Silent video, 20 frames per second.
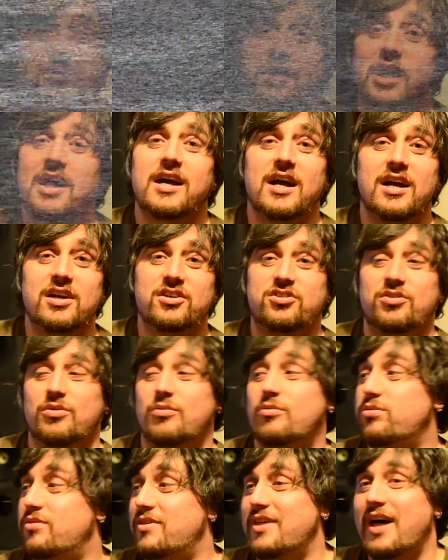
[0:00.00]
Right, guys.
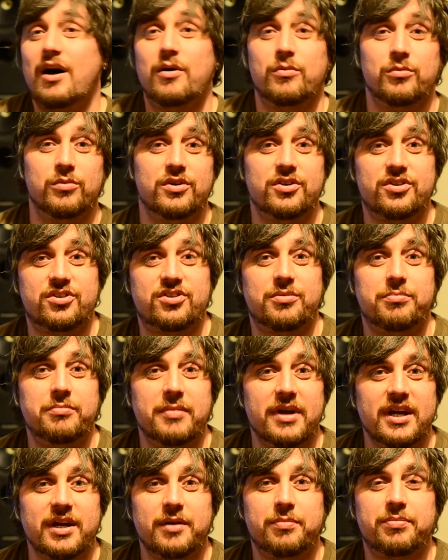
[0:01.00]
So that was
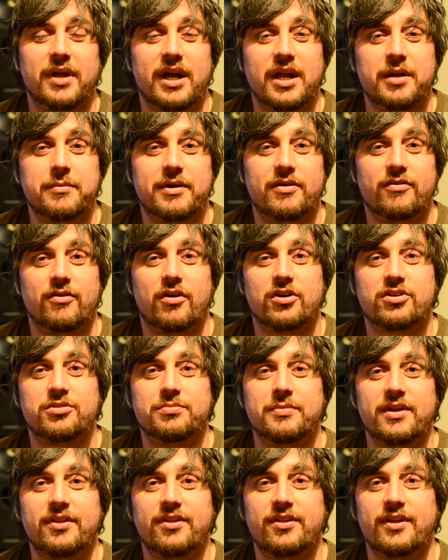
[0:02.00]
me playing a bit of
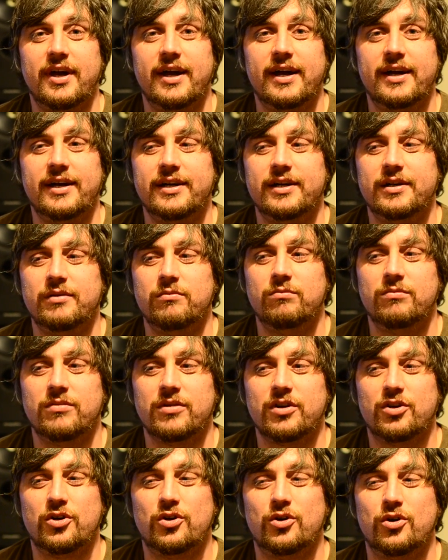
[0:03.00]
Rocksmith.
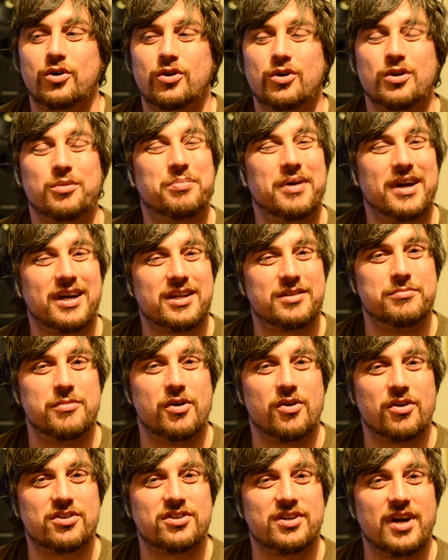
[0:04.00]
Could have picked a
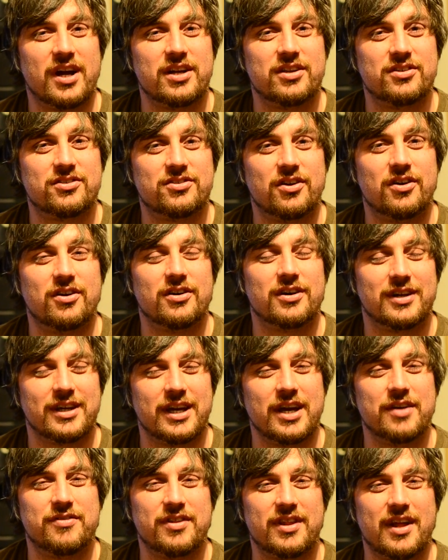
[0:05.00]
more exciting song, I'll
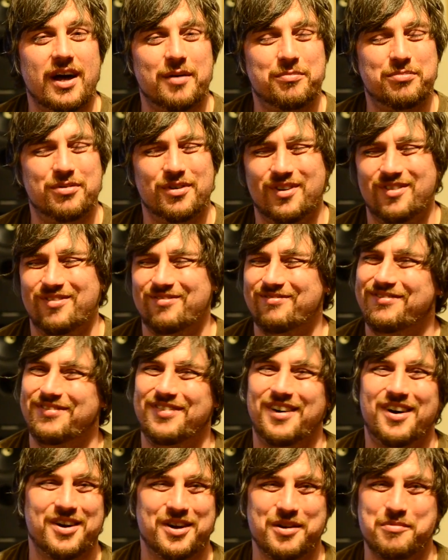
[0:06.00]
give you that, but
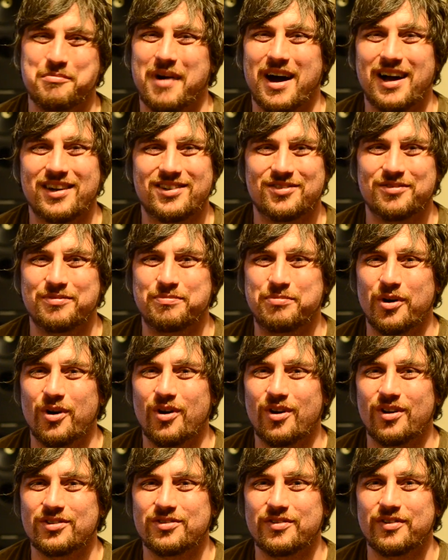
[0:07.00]
fucking massive
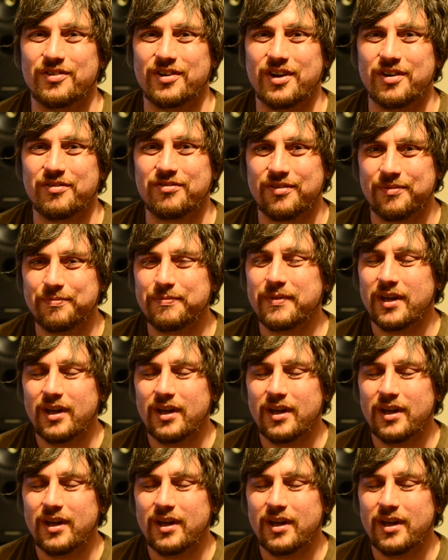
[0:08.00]
balls of a riff.